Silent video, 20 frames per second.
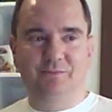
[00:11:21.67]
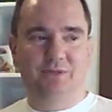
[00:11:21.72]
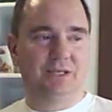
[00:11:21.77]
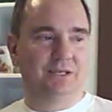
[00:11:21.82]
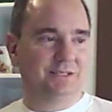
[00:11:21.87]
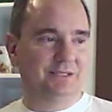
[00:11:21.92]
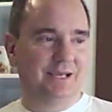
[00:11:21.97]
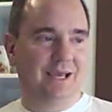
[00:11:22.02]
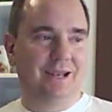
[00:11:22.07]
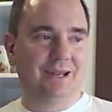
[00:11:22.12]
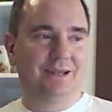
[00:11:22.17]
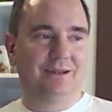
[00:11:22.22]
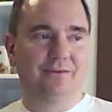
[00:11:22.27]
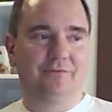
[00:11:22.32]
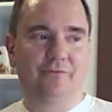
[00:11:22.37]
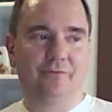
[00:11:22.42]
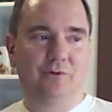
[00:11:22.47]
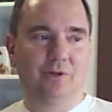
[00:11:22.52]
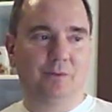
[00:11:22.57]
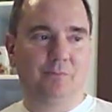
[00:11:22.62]
to set in
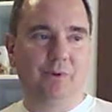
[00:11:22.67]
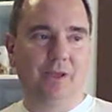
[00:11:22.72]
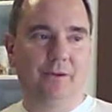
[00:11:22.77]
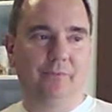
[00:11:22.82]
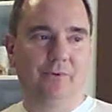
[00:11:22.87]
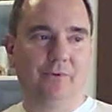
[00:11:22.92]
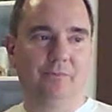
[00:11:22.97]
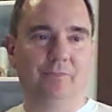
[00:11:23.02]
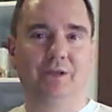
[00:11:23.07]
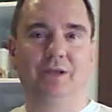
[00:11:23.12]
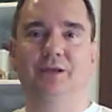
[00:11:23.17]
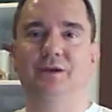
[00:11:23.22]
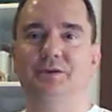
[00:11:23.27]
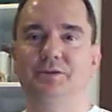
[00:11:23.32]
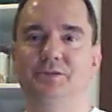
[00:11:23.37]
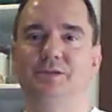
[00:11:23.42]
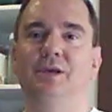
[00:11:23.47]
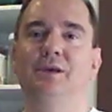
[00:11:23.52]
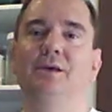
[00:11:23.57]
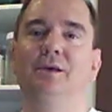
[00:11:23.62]
with people
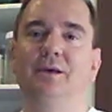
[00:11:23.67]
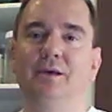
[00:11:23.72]
because